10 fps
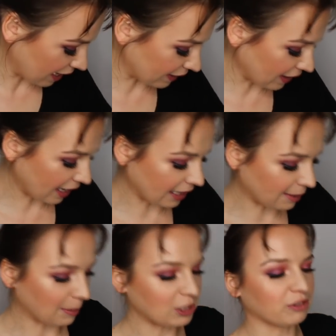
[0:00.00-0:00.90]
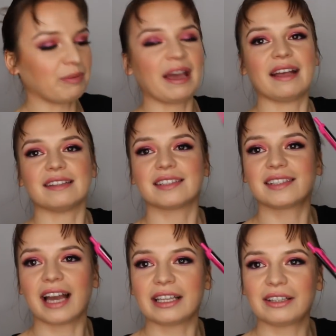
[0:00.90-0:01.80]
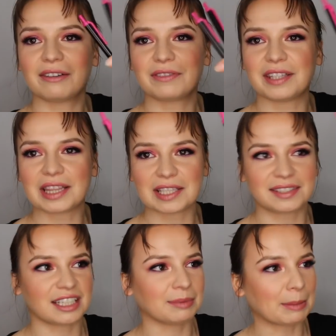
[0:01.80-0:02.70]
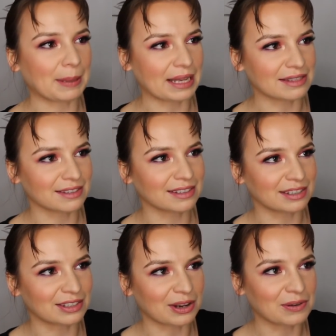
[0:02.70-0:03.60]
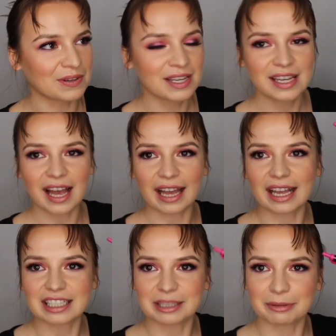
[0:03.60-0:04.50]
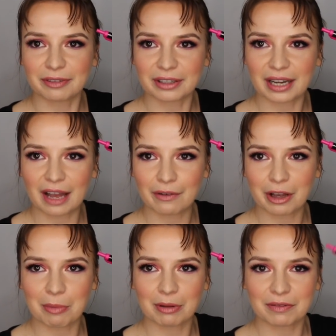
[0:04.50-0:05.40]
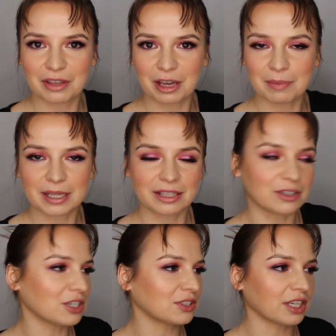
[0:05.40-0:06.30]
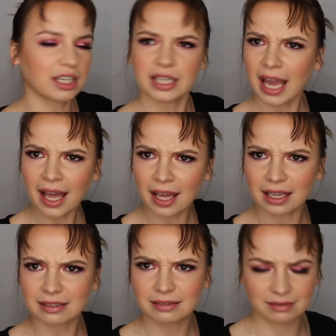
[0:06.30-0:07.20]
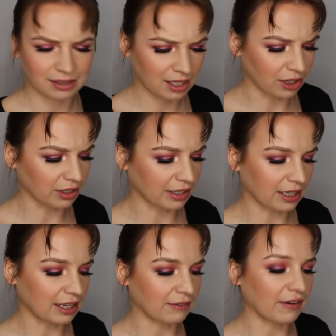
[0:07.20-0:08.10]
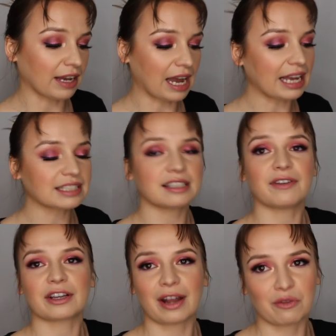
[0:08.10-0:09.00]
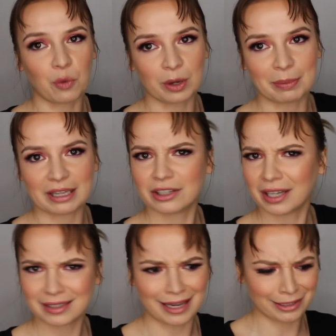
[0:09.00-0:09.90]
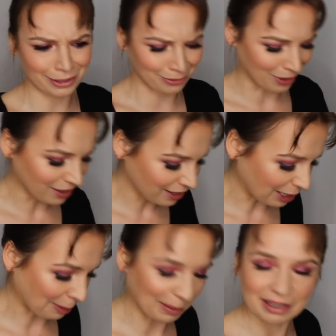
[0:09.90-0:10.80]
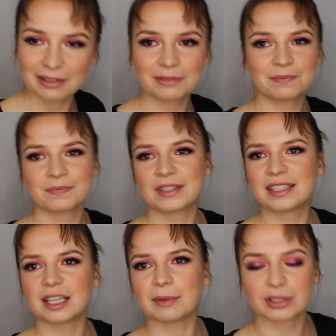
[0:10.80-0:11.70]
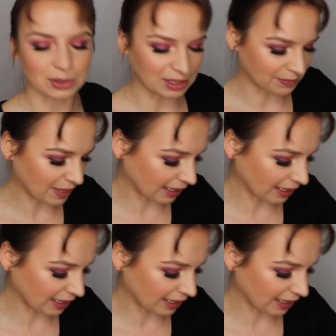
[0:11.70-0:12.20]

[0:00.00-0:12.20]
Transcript: And they had a bunch of pens. I love the Sigma pens, so I asked them if I could have a couple of them, and they're just like, yeah! Or like, I asked if I could have one pen, they're like, take two! I'm like, Sigma's cool.